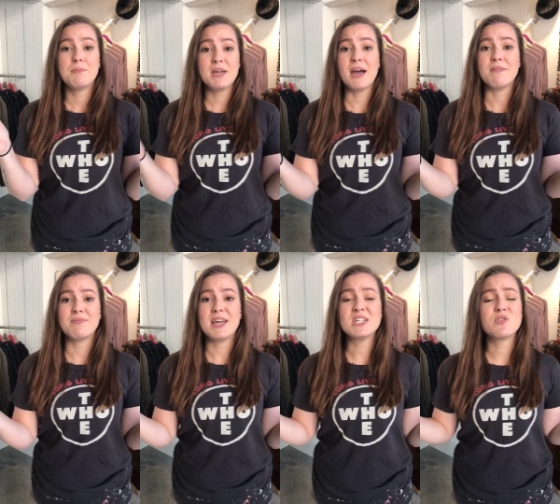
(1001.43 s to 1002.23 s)
but yeah,
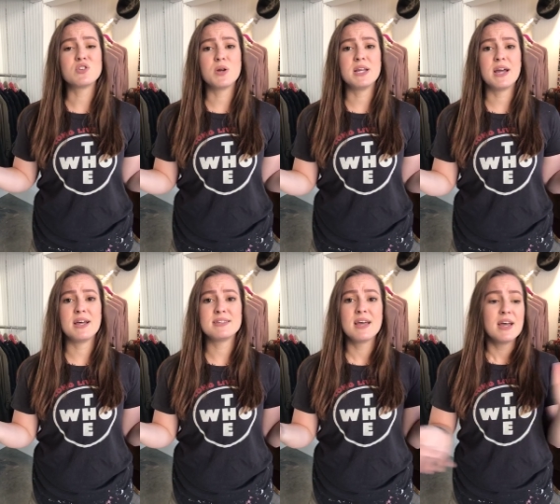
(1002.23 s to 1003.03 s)
thanks for joining
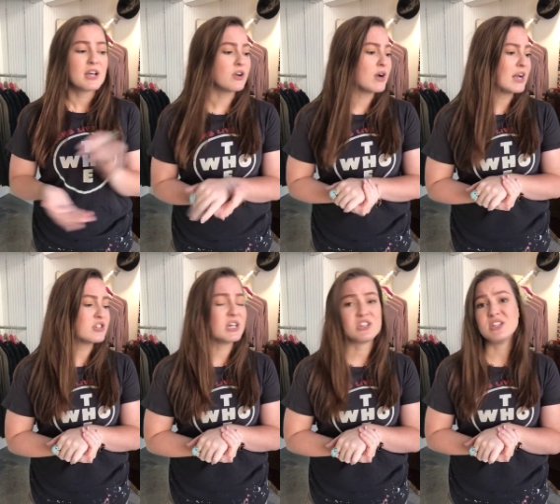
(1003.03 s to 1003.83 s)
us.
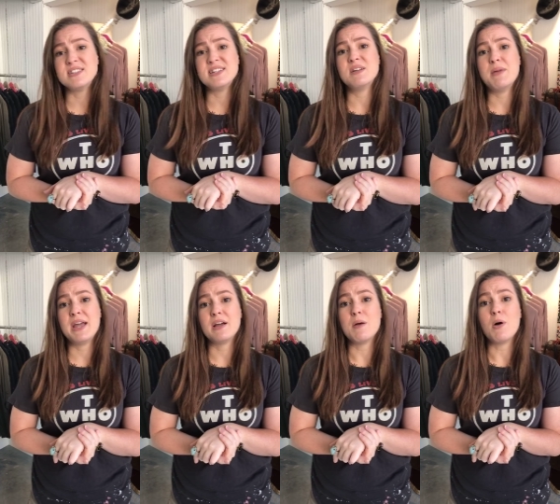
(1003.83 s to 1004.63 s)
Congratulations, Dina
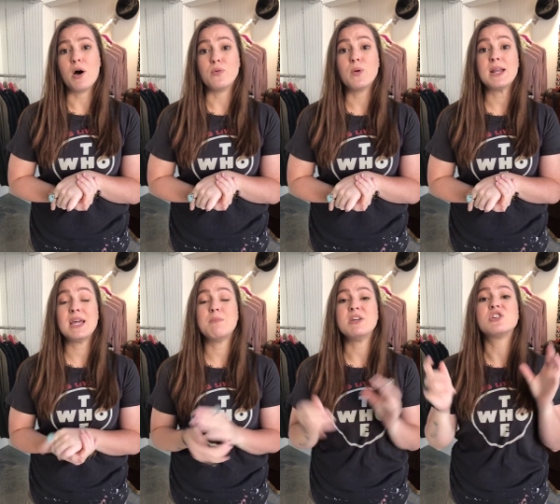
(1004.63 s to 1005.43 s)
Mangum, on
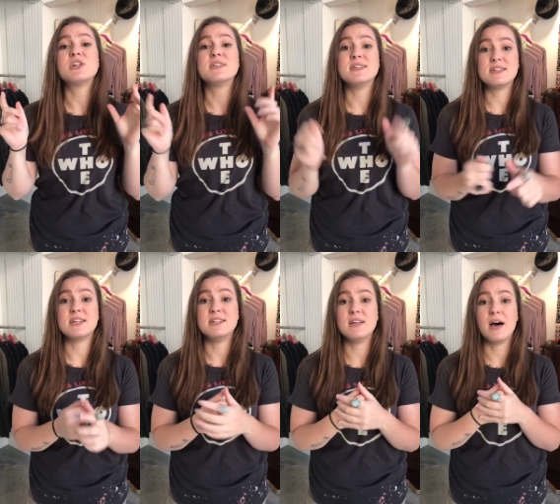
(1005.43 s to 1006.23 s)
winning. Be sure to send us
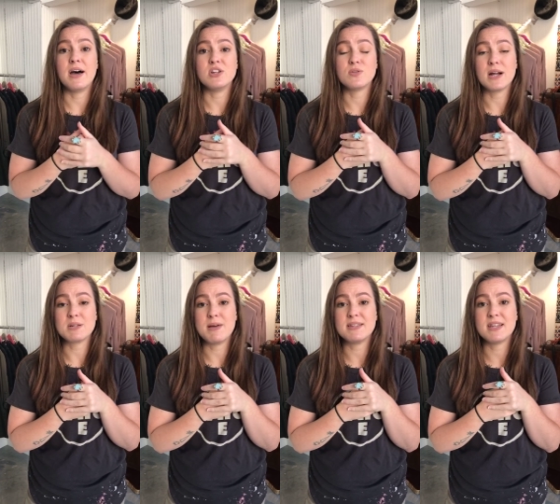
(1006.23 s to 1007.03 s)
a uh,
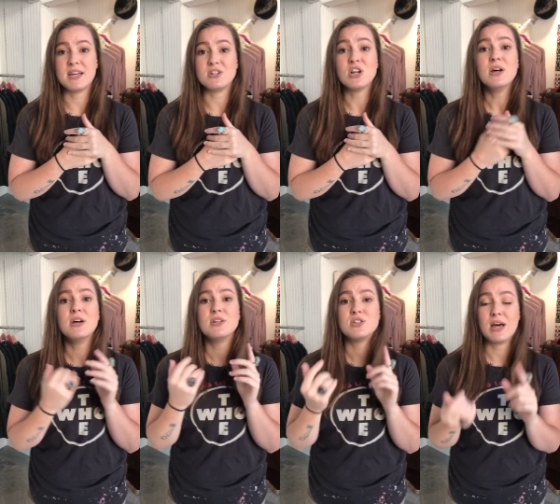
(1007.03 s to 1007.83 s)
direct message
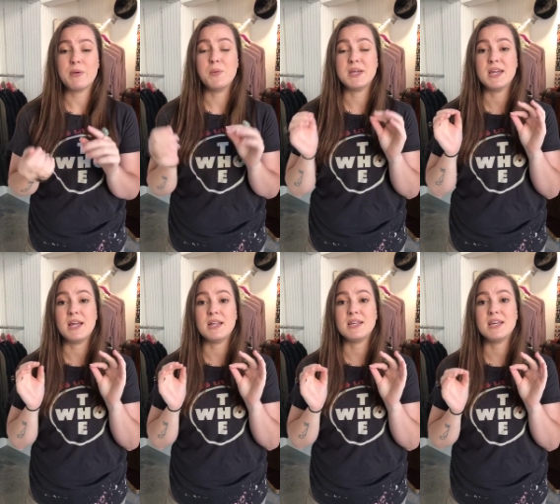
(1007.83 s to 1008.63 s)
so that way we
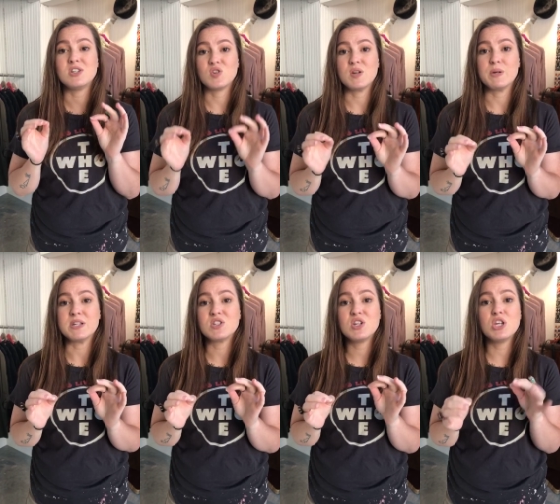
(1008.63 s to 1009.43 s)
can get your
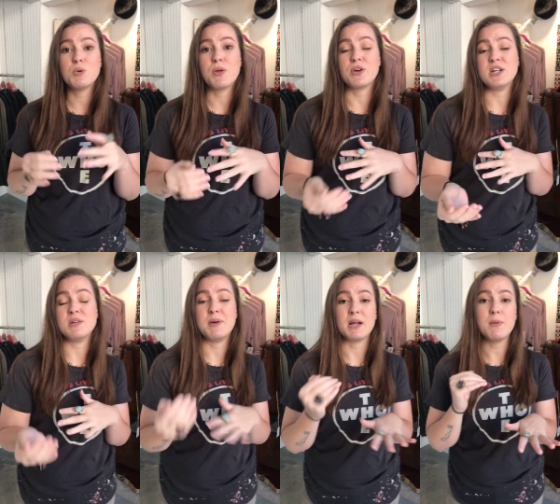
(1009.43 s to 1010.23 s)
earrings to you, whether you need
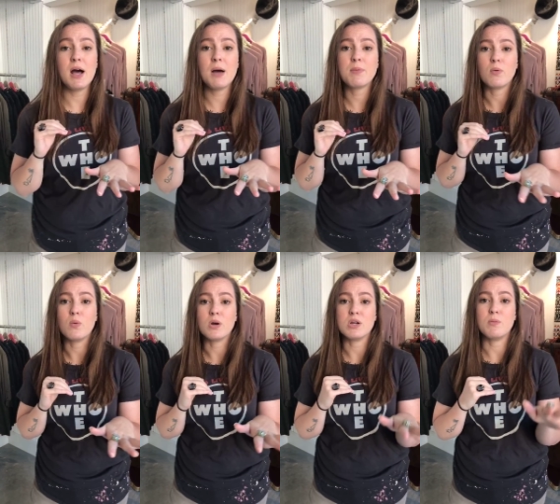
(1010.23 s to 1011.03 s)
to pick them up
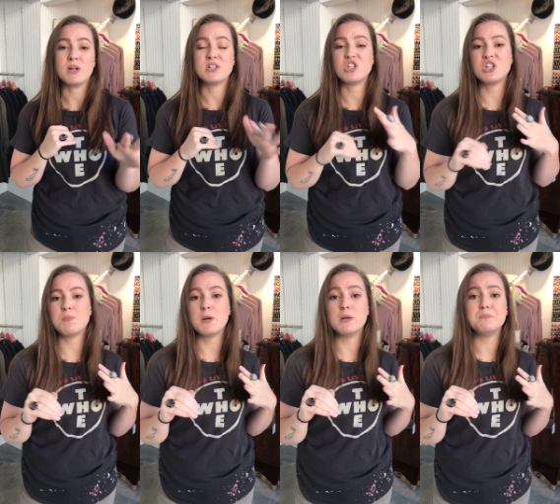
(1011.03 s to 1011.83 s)
or you want us to
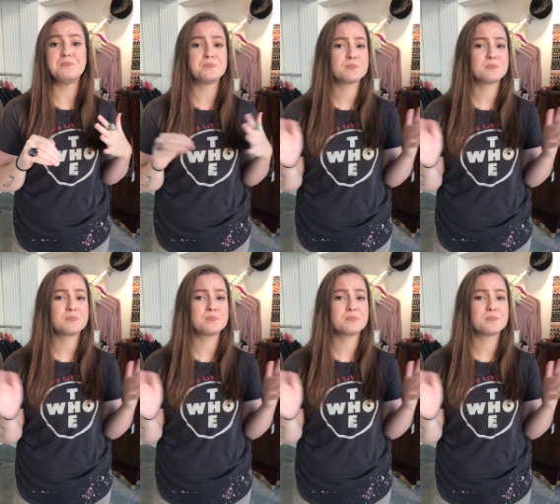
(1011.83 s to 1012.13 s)
ship them.